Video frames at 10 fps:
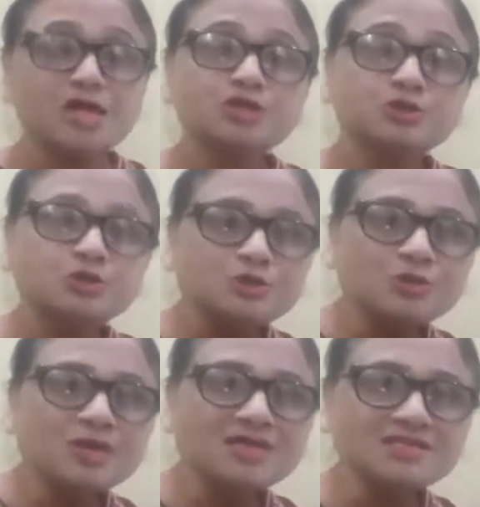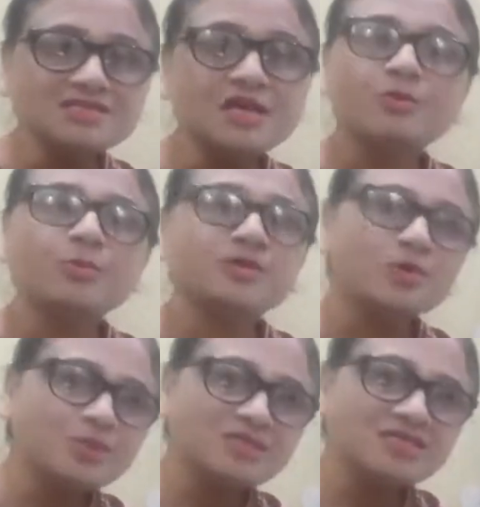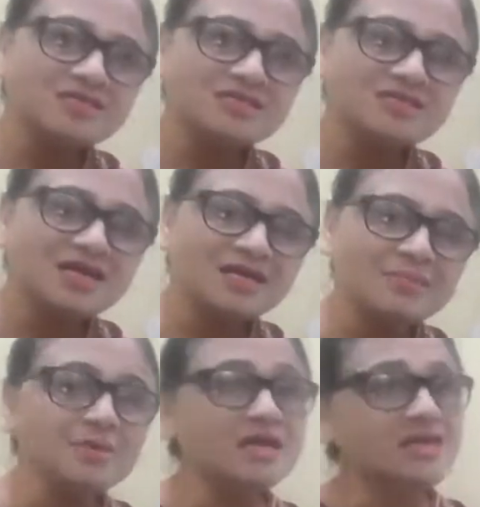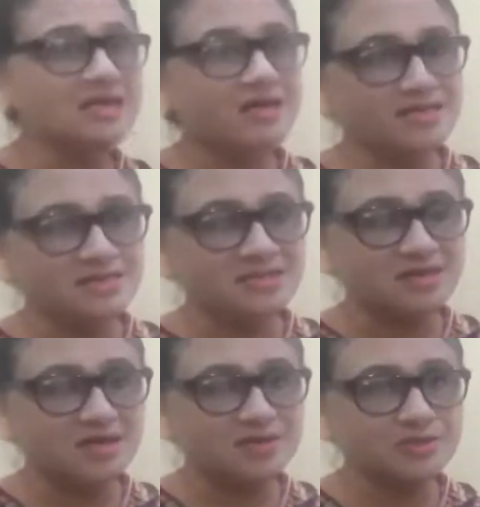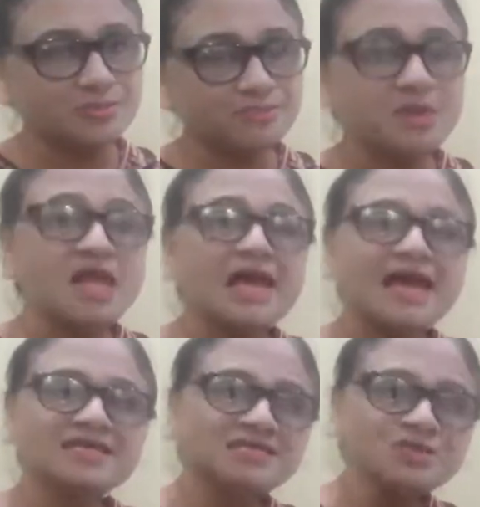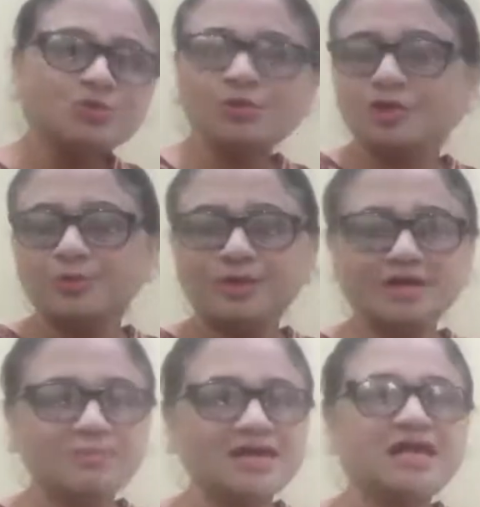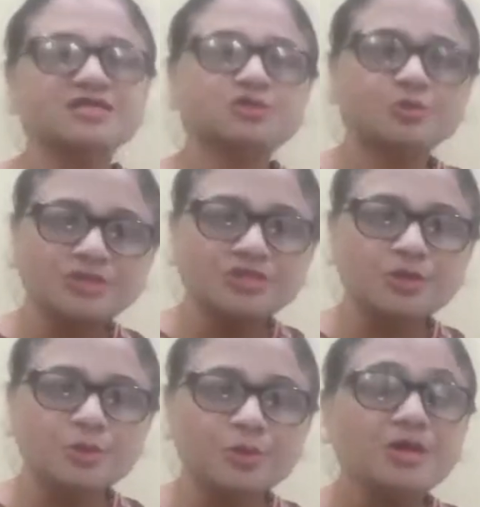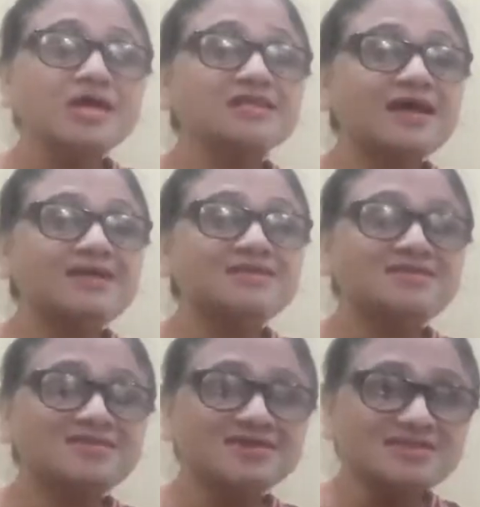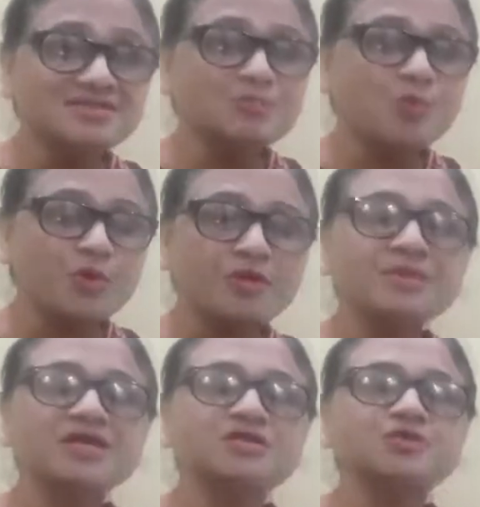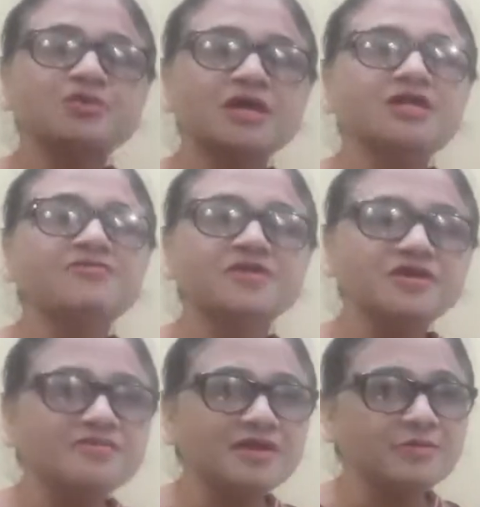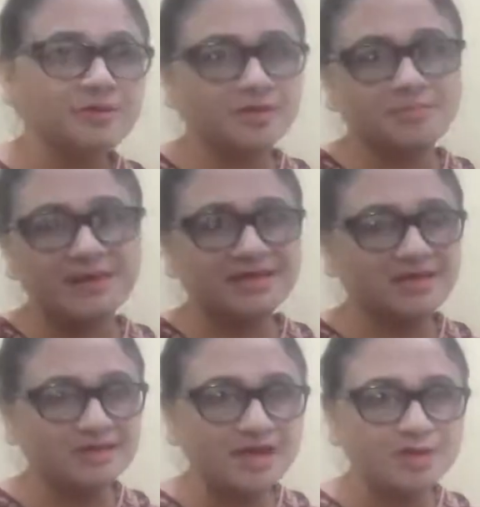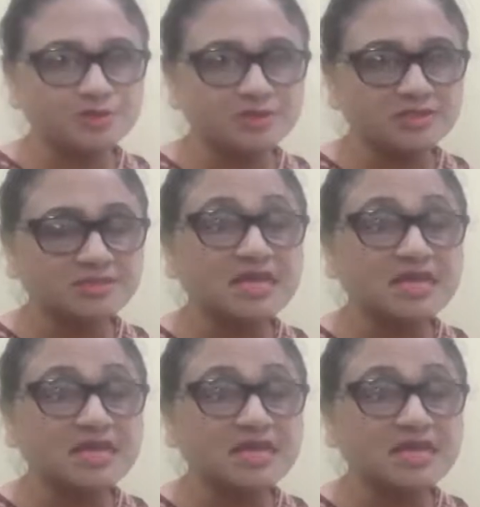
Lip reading: So students, without wasting the time, let's start. As I told you in my last video that this poem is really very well written by Ted Hutchins,